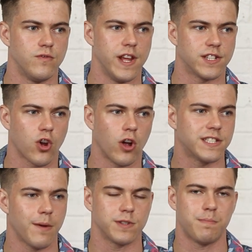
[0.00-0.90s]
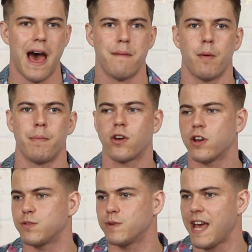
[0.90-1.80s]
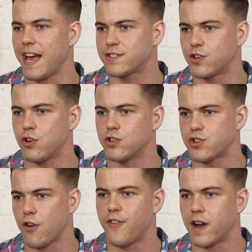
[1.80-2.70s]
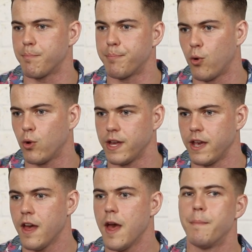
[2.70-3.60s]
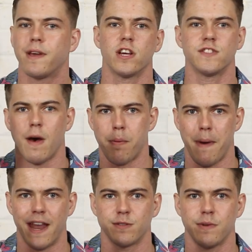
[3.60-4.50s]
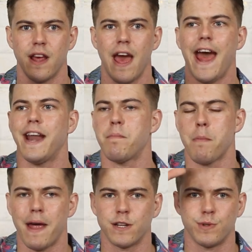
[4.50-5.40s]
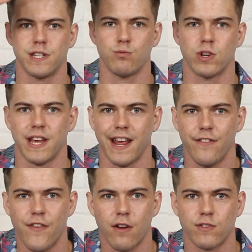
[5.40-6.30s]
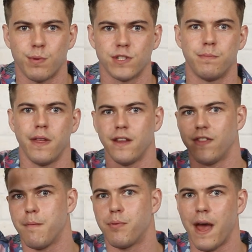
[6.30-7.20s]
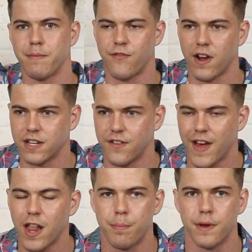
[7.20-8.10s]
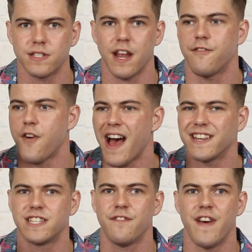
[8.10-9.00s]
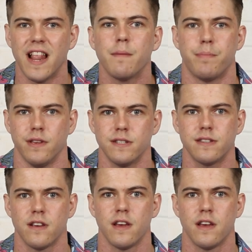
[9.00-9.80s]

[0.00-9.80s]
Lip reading: its concept was bad, but because it was executed so fucking poorly, because of upper management, and upper management didn't want to take any fucking responsibility, they blamed the fucking developers and fired developers